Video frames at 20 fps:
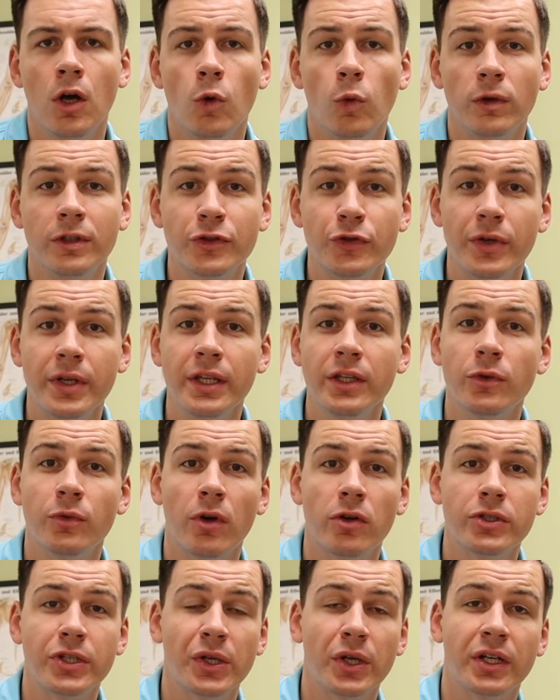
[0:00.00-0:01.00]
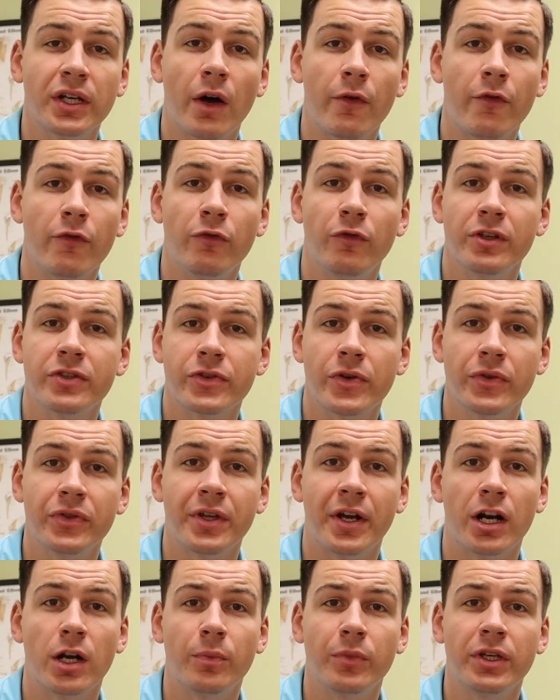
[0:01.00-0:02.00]
When treating the rotator cuff in physical
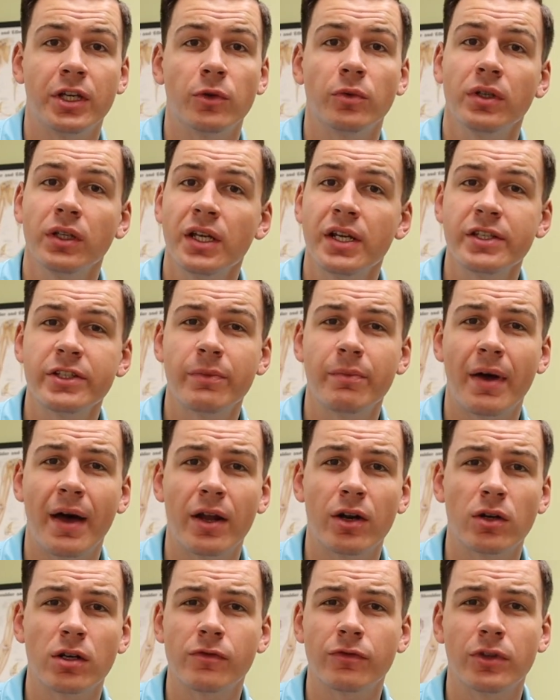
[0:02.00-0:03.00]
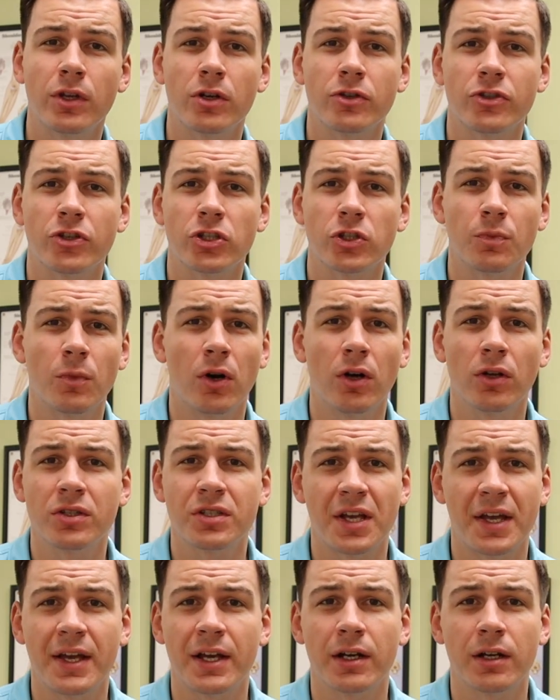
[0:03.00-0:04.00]
therapy, it really doesn't matter if there's a small
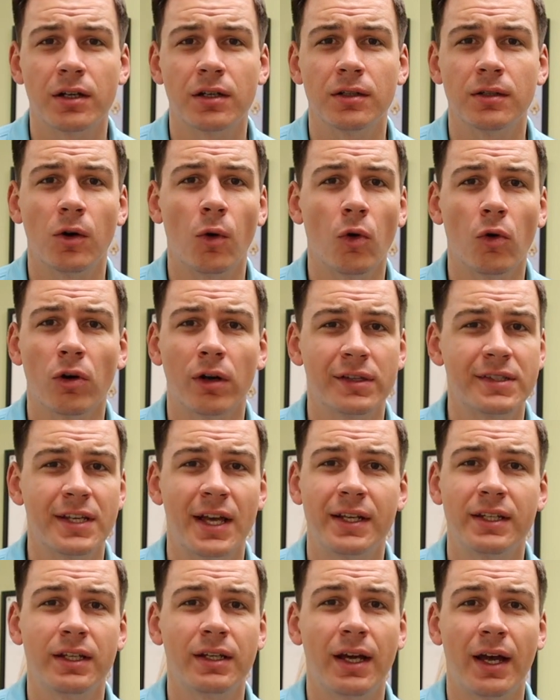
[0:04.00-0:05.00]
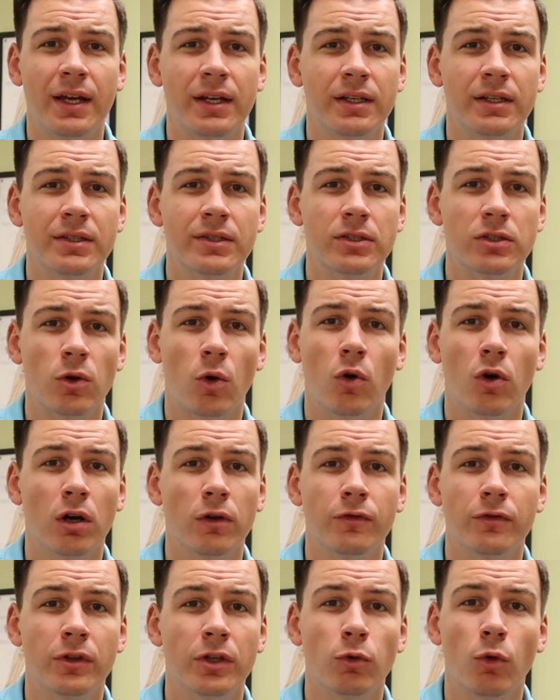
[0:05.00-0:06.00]
tear or a tendonitis, or
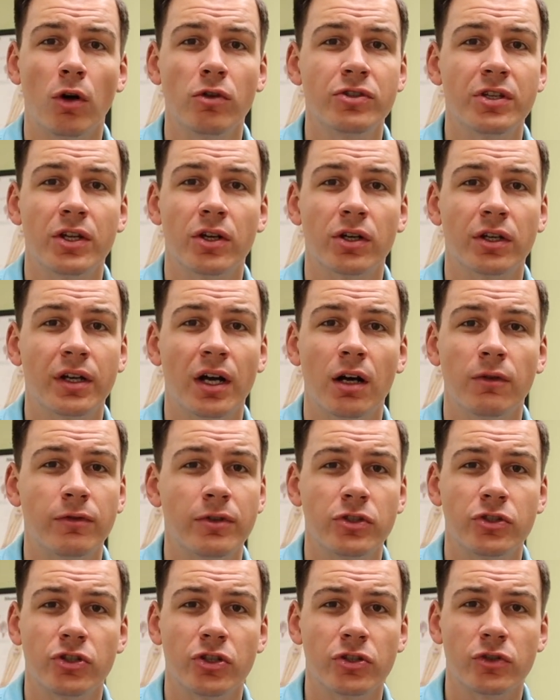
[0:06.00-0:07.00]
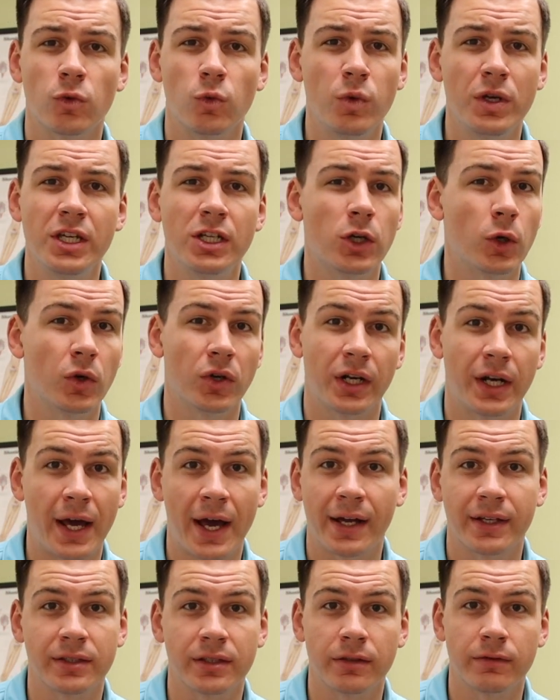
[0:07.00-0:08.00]
if the rotator cuff is just weak or
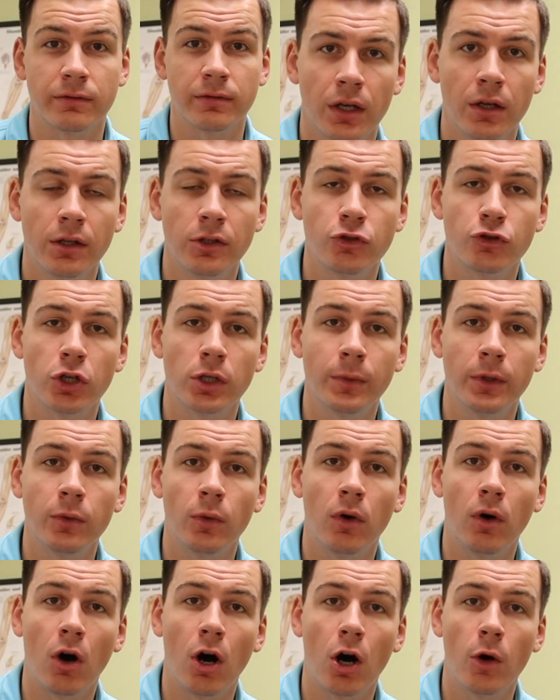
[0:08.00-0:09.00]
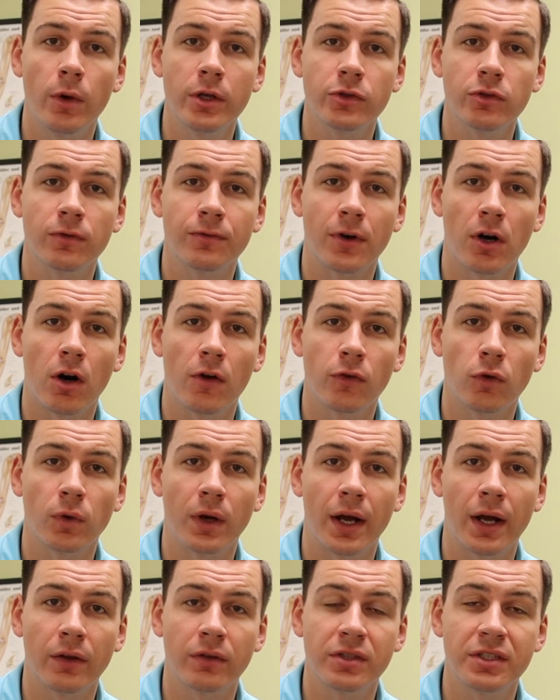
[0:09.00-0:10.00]
inactive. Treatment will always revolve
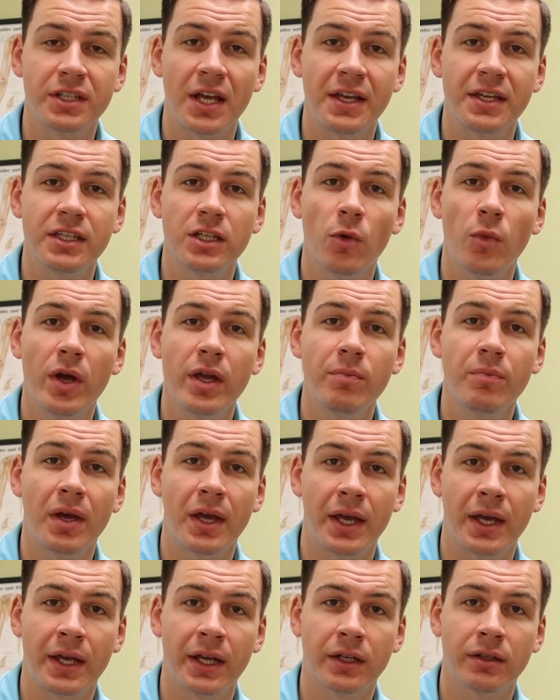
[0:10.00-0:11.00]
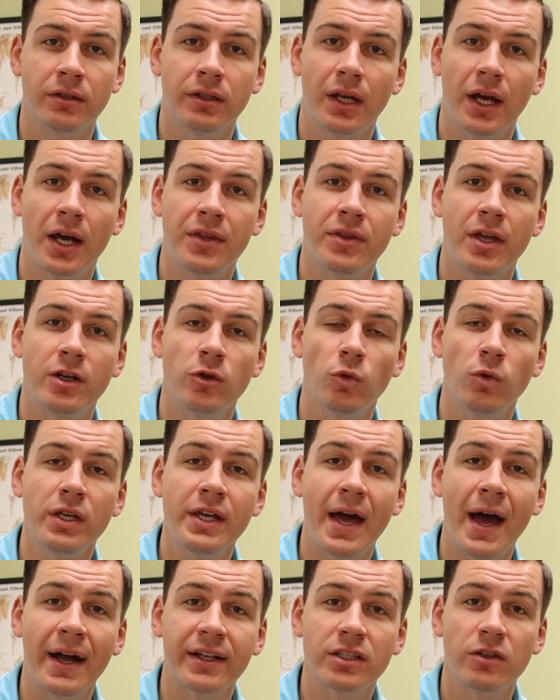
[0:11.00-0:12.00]
around taking away pain and then
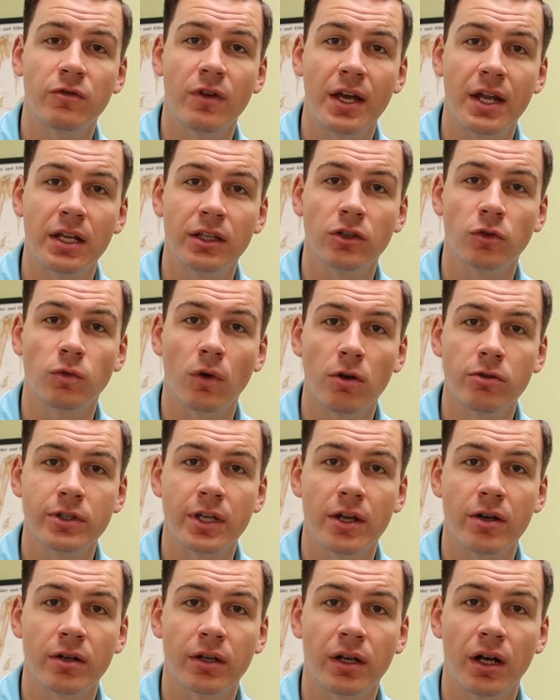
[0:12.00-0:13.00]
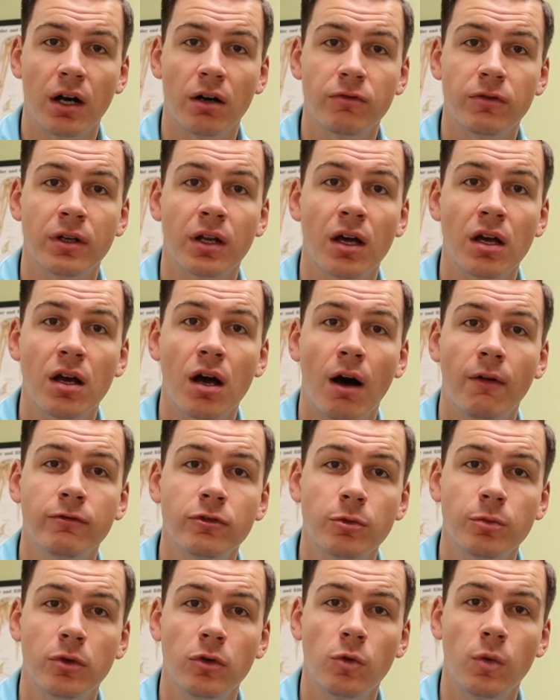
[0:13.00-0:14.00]
reactivating the rotator cuff in a
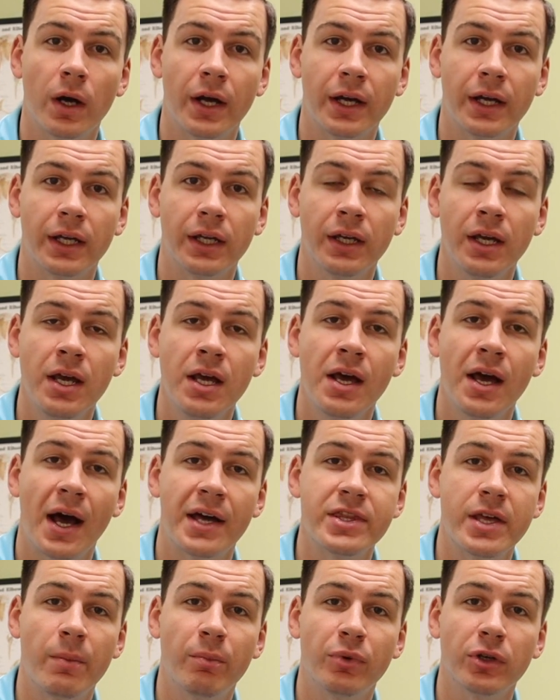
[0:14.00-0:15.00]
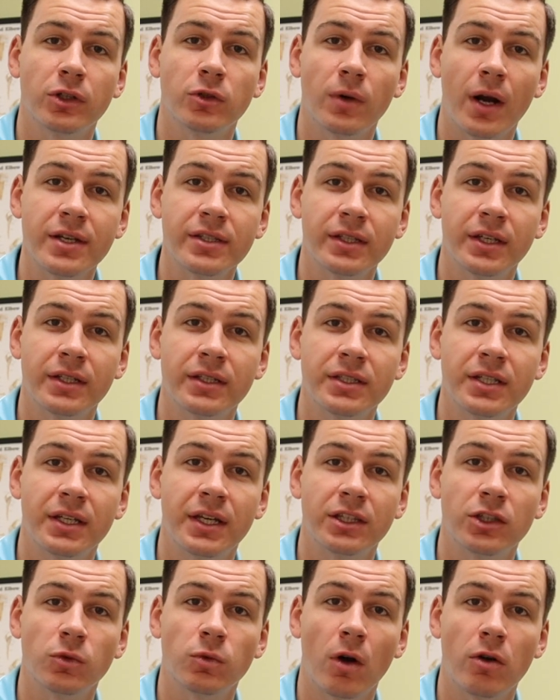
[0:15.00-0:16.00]
comfortable way, and then progressing to
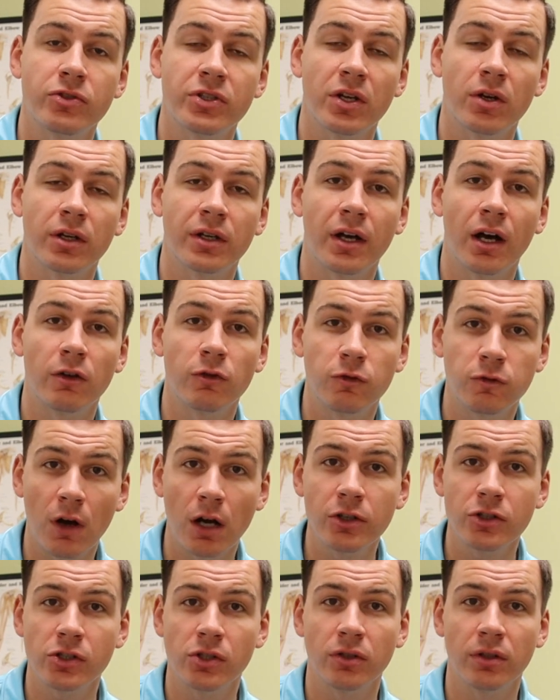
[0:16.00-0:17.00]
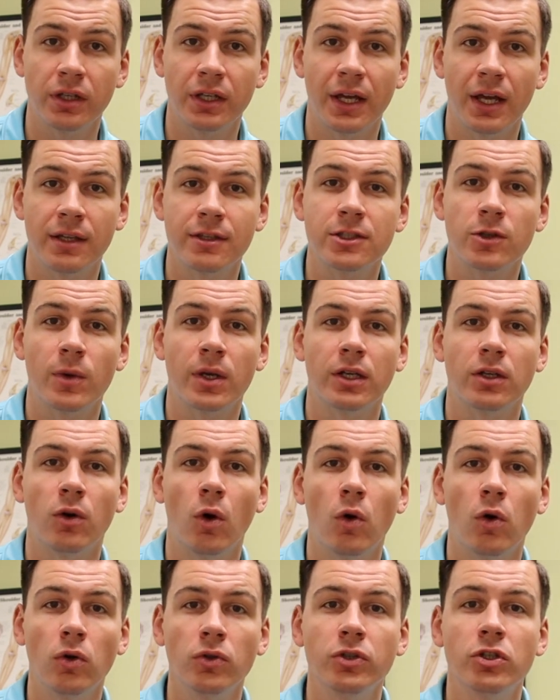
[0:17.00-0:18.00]
get the rotator cuff functional again so it can
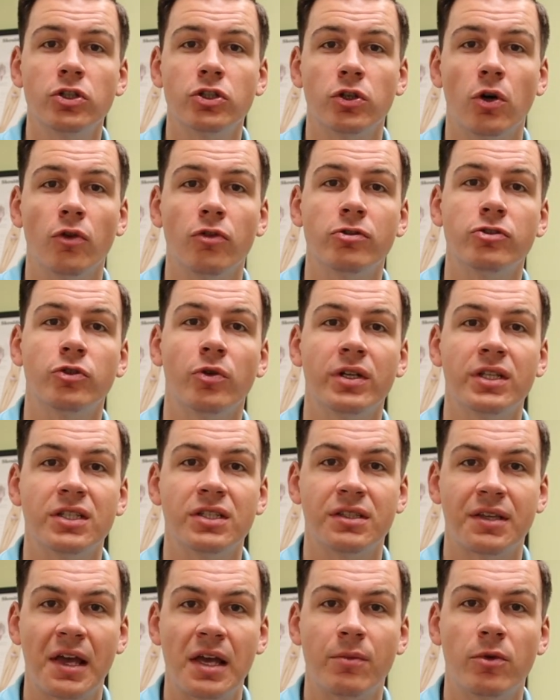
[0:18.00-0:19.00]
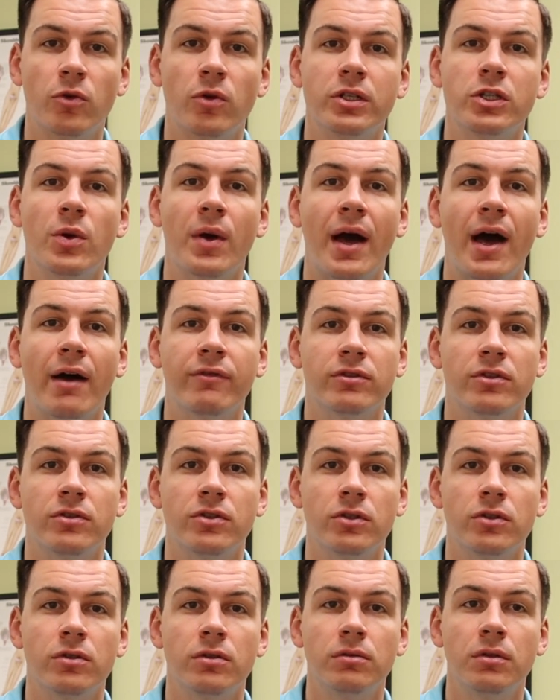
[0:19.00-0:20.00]
hold the shoulder joint stable when you have
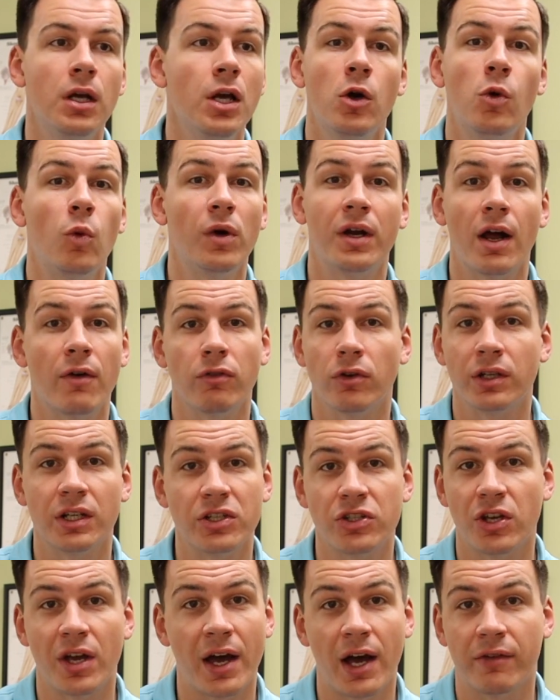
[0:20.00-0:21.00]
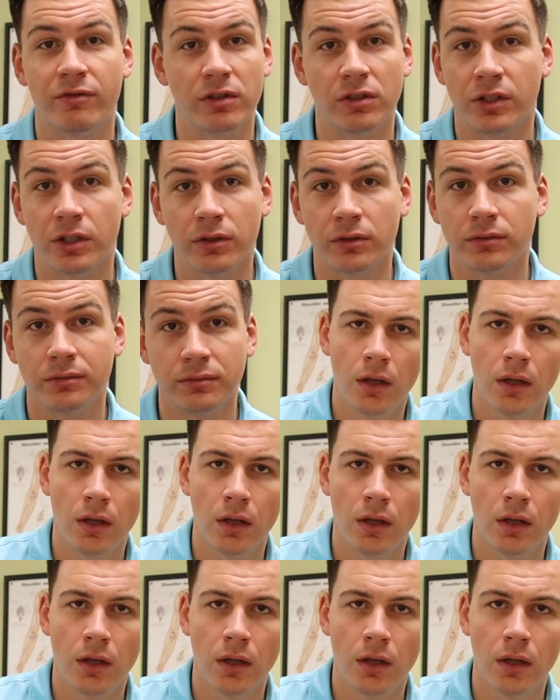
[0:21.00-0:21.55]
to do whatever it is you have to do.